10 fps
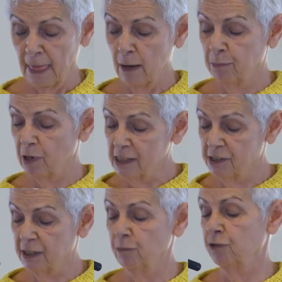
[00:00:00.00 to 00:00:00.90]
and
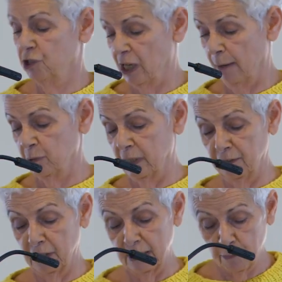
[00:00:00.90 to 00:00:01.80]
praised him for
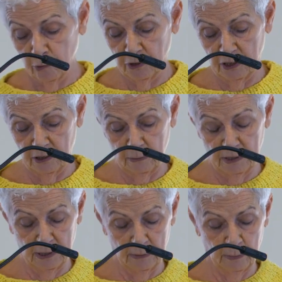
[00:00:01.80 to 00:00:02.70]
championing the liberal dis
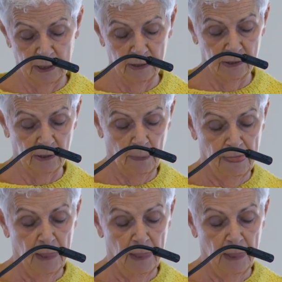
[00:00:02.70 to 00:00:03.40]
disciplines.